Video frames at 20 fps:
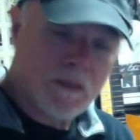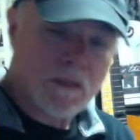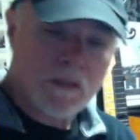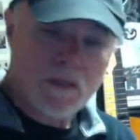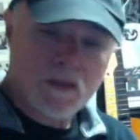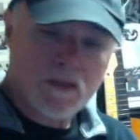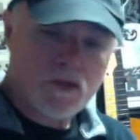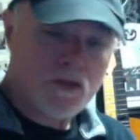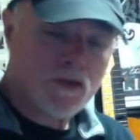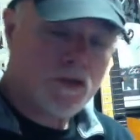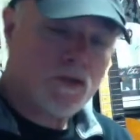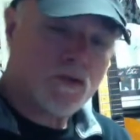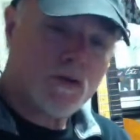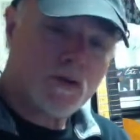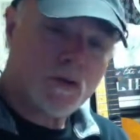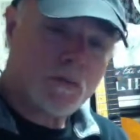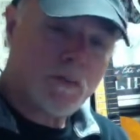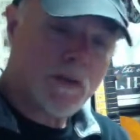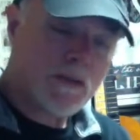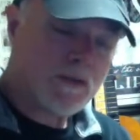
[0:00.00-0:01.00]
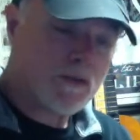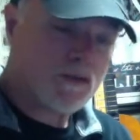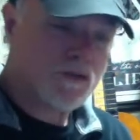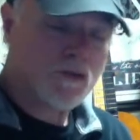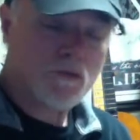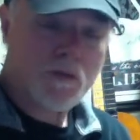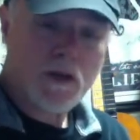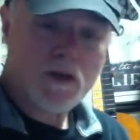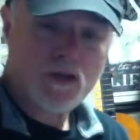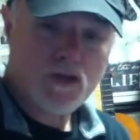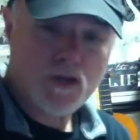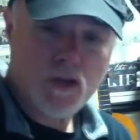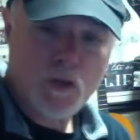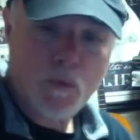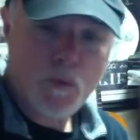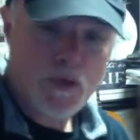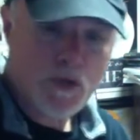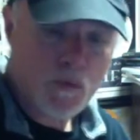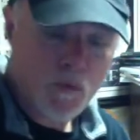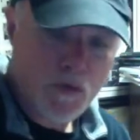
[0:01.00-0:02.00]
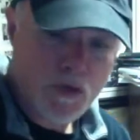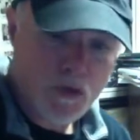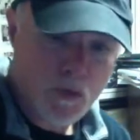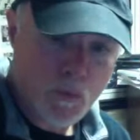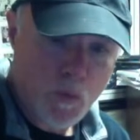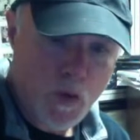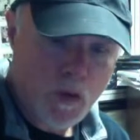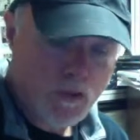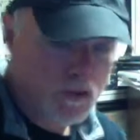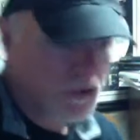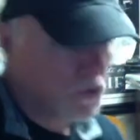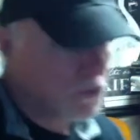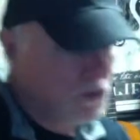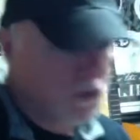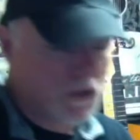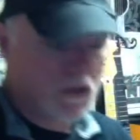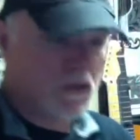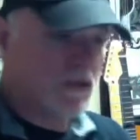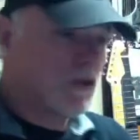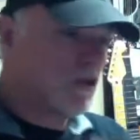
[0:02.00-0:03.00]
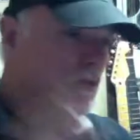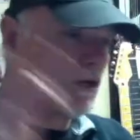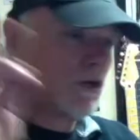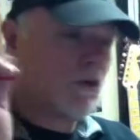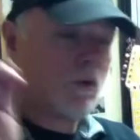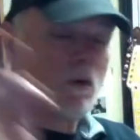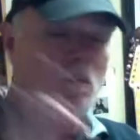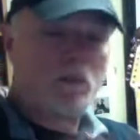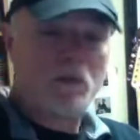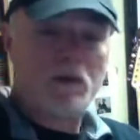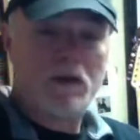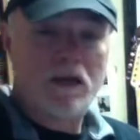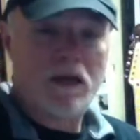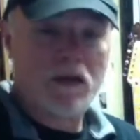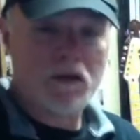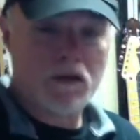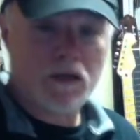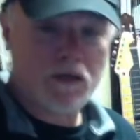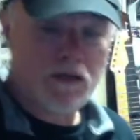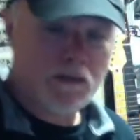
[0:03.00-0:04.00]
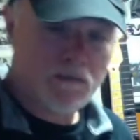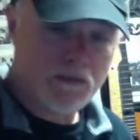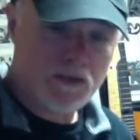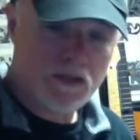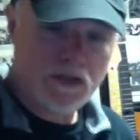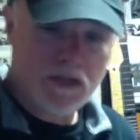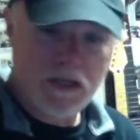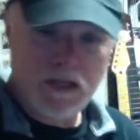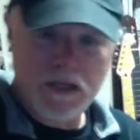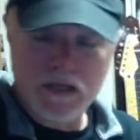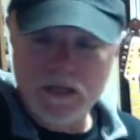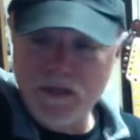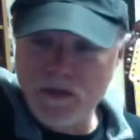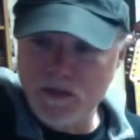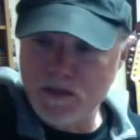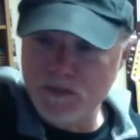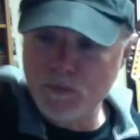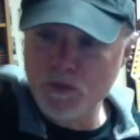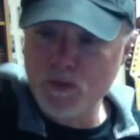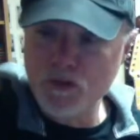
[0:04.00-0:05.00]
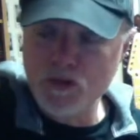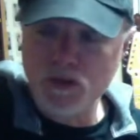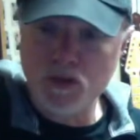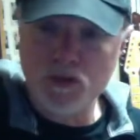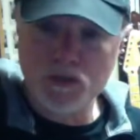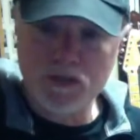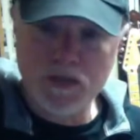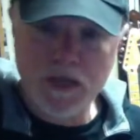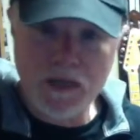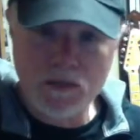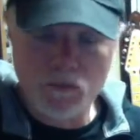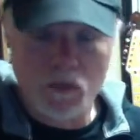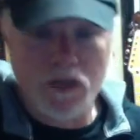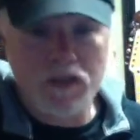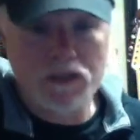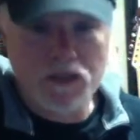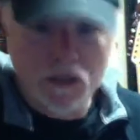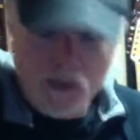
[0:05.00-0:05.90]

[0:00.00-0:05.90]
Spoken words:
So you can make the direction go any way you want to. It's either going to go up or down. I've never seen any of this music go sideways.